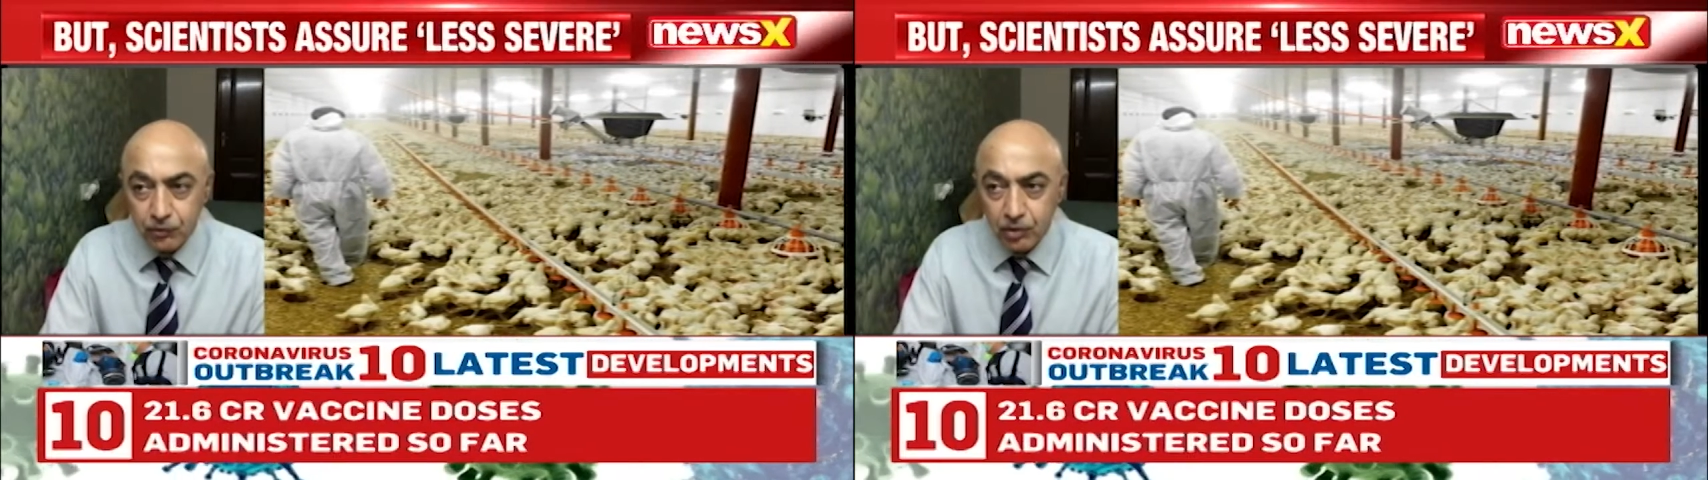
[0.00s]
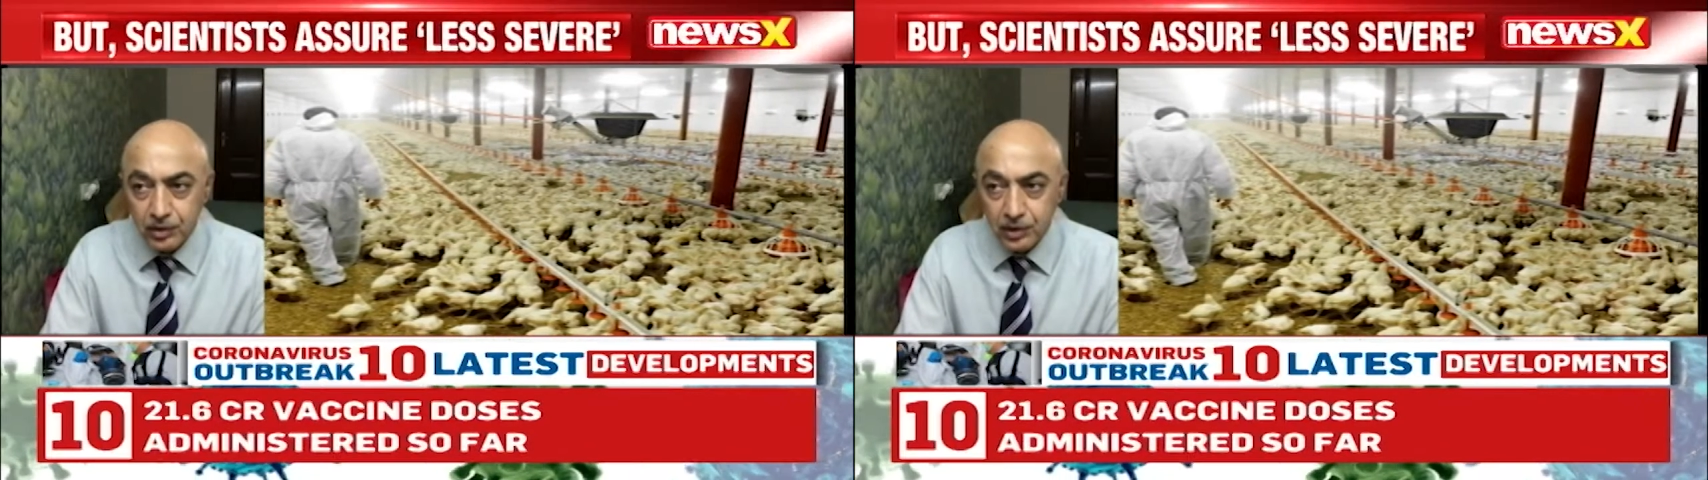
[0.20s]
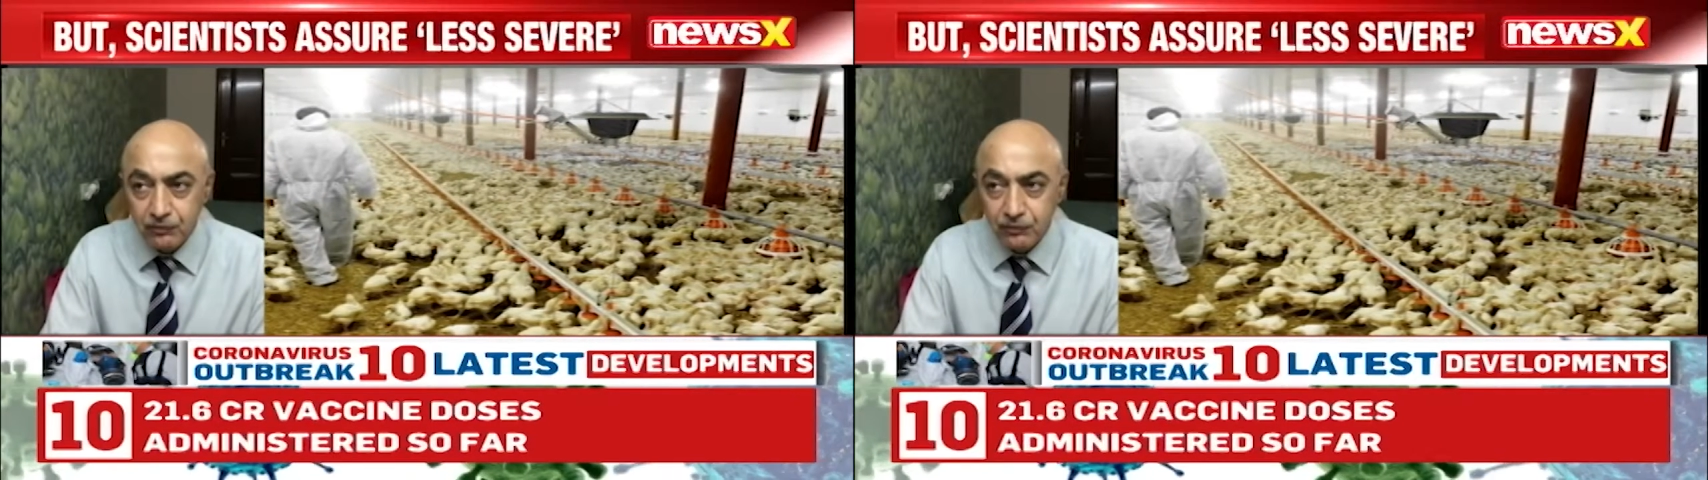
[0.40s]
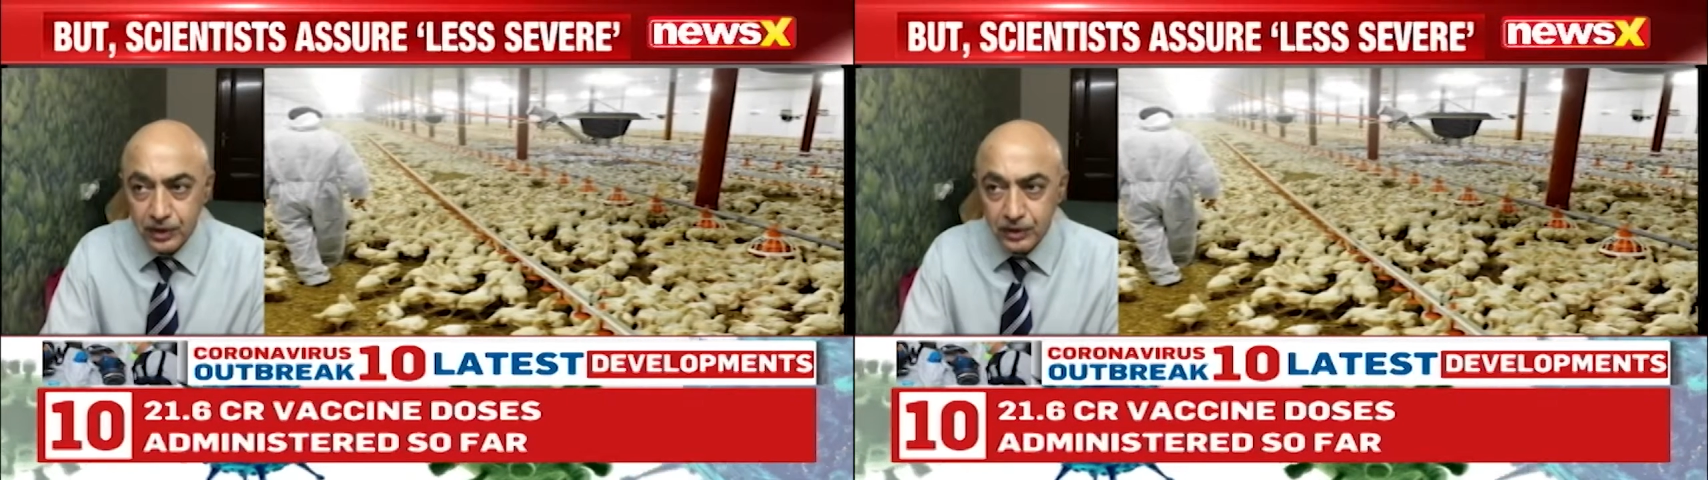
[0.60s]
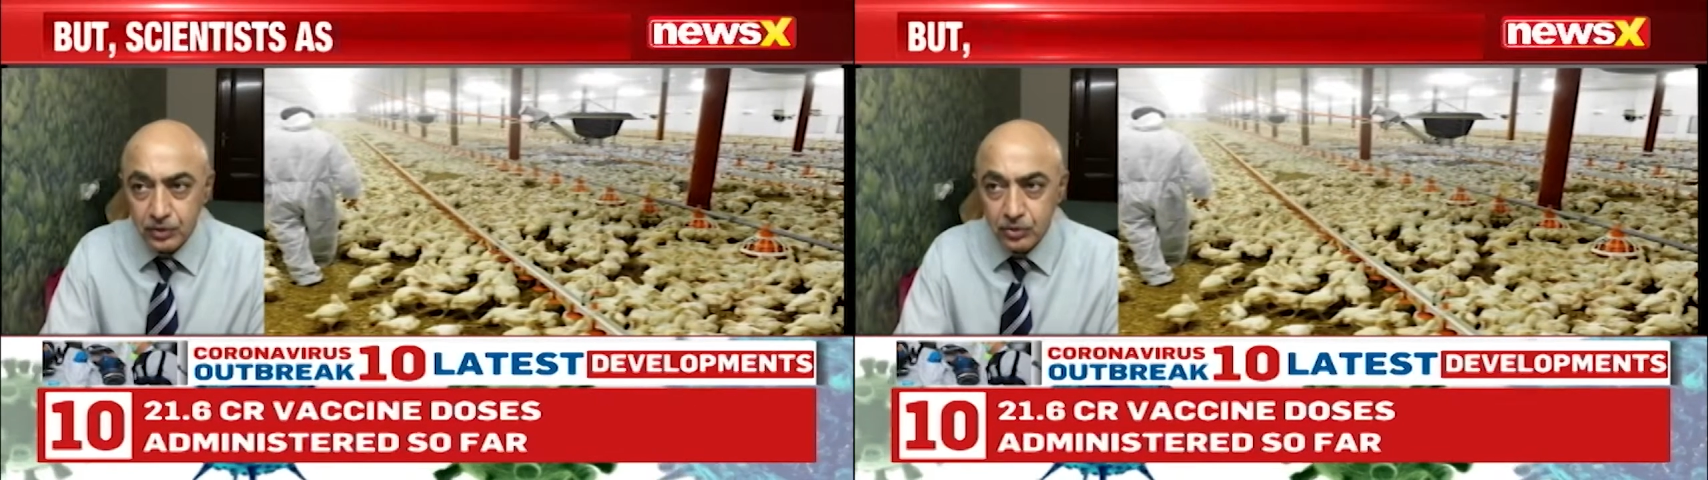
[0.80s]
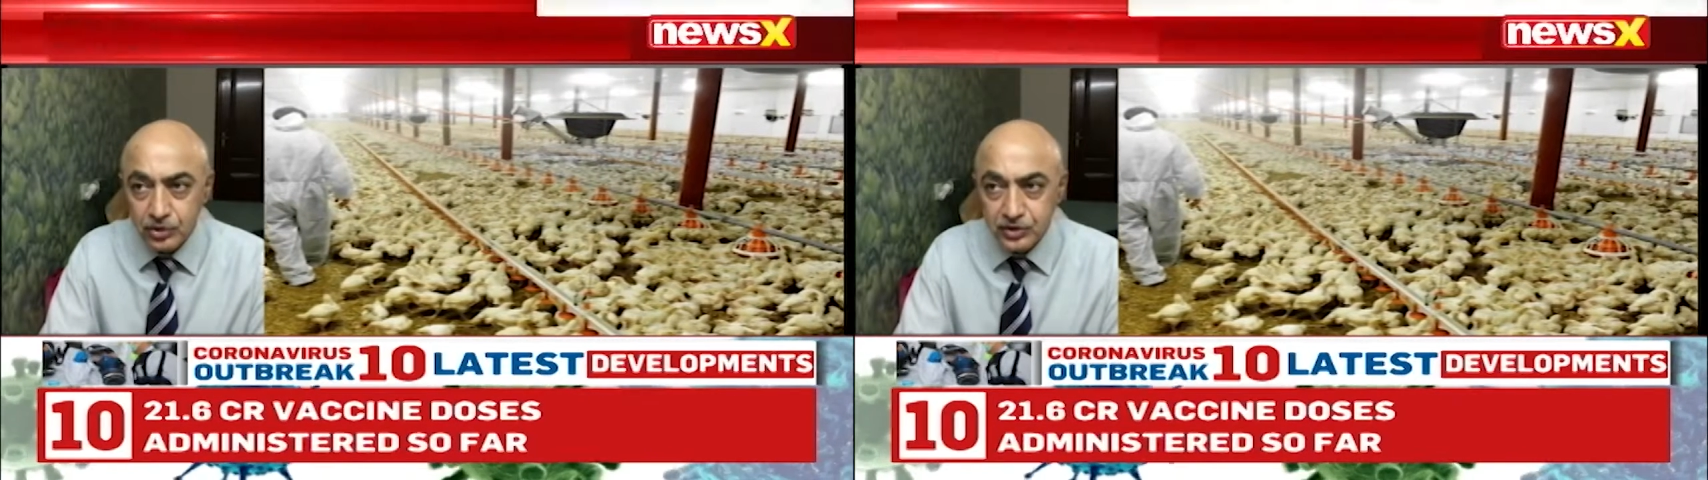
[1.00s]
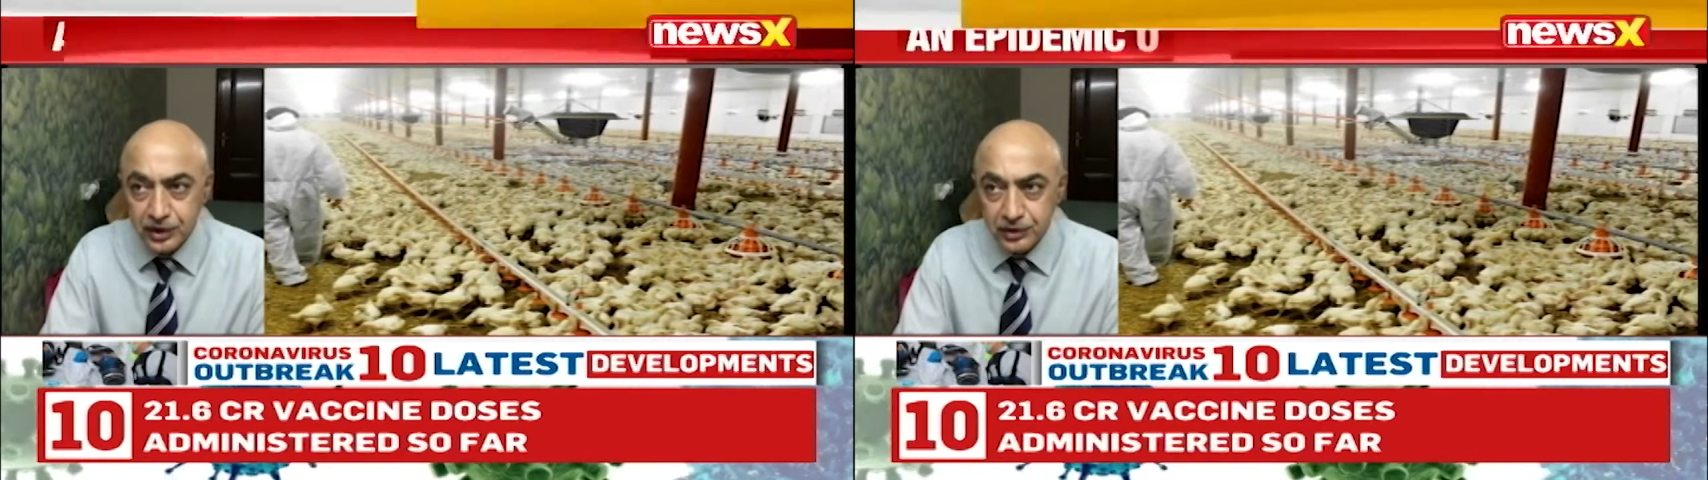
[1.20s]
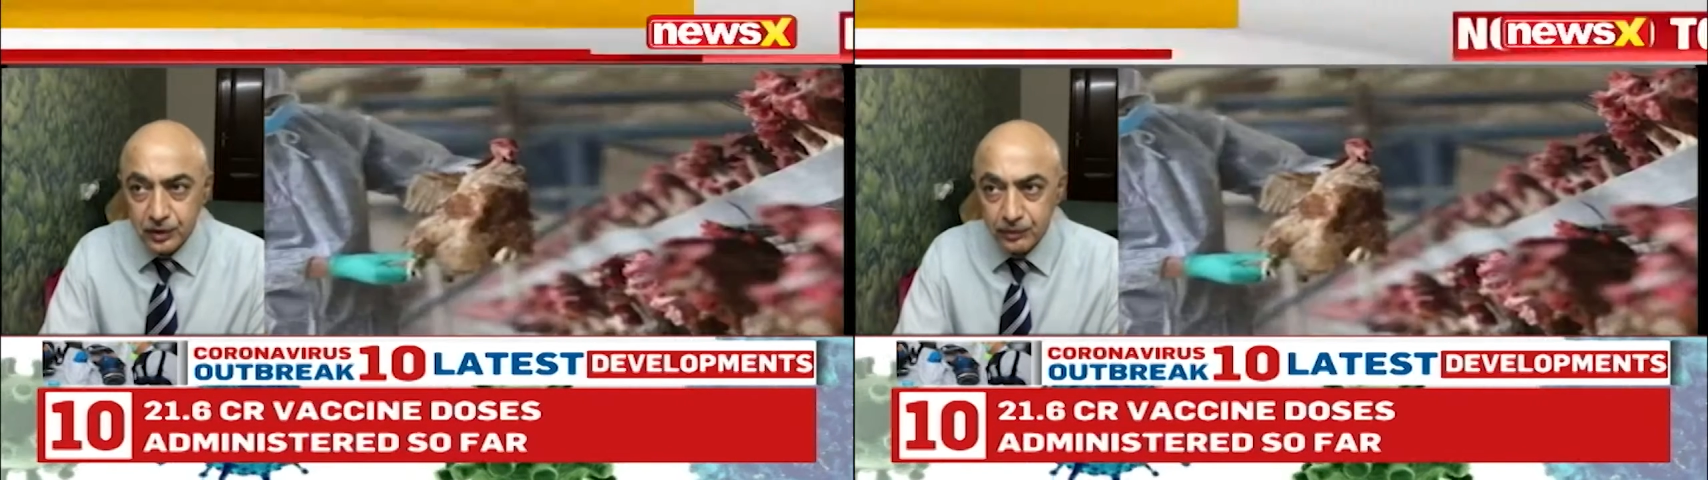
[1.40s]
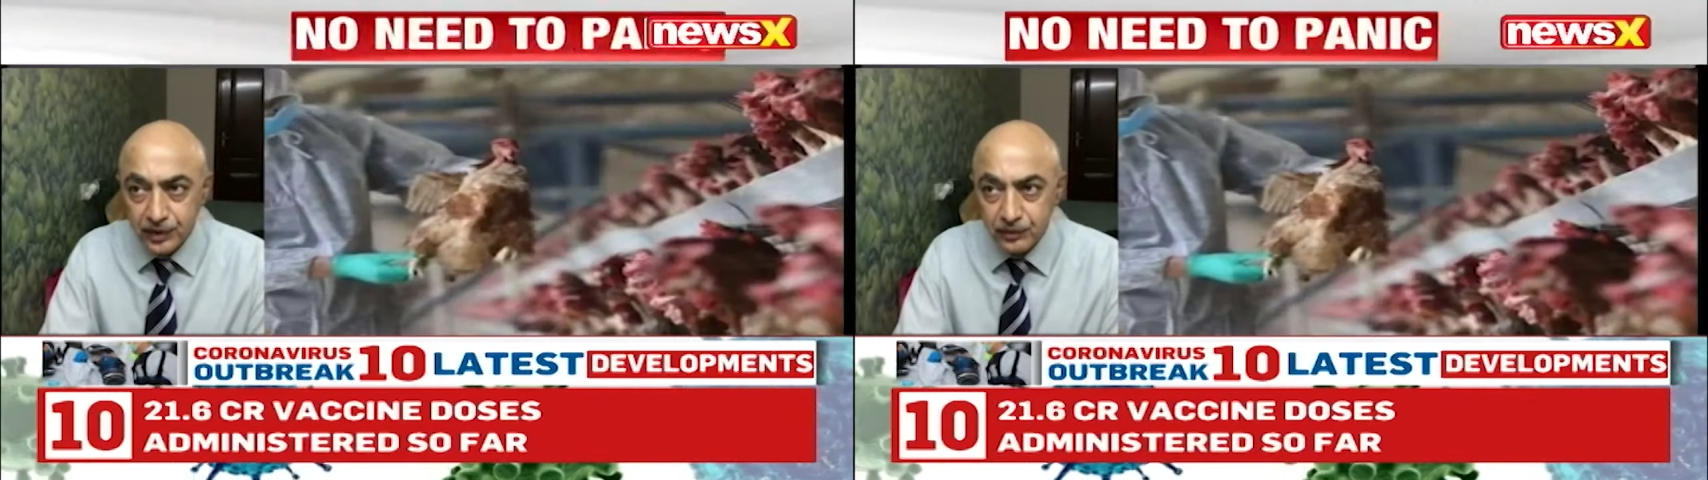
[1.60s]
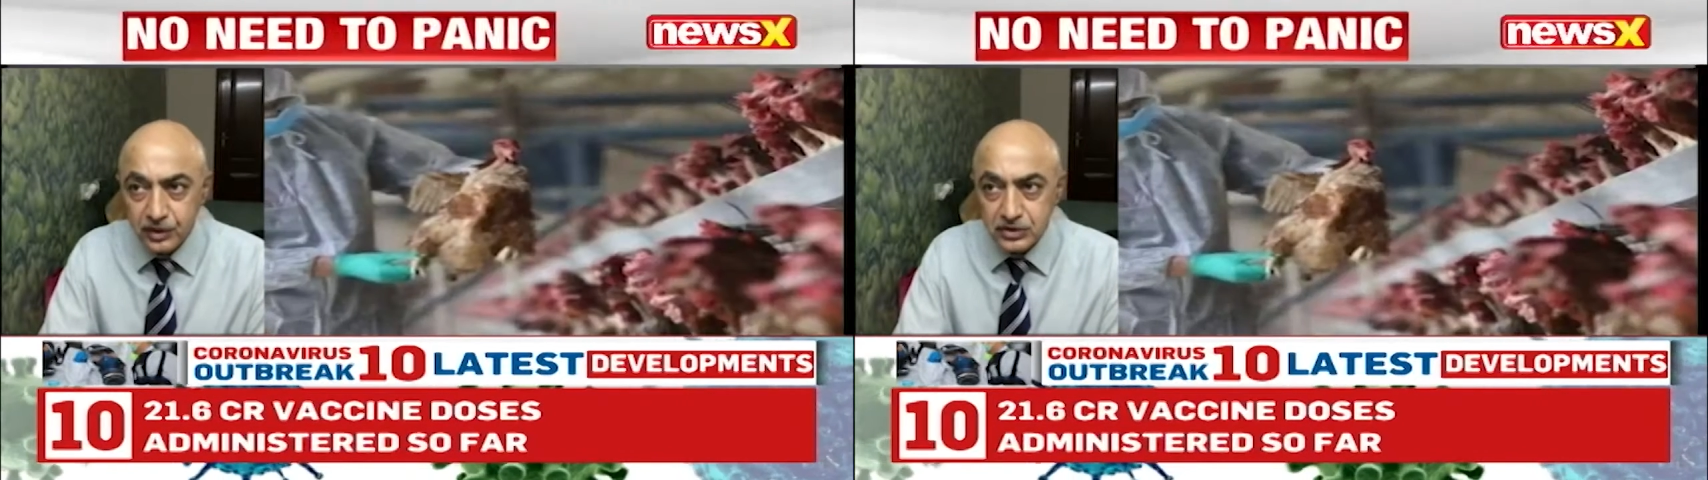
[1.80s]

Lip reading: It is a 41-year-old gentleman.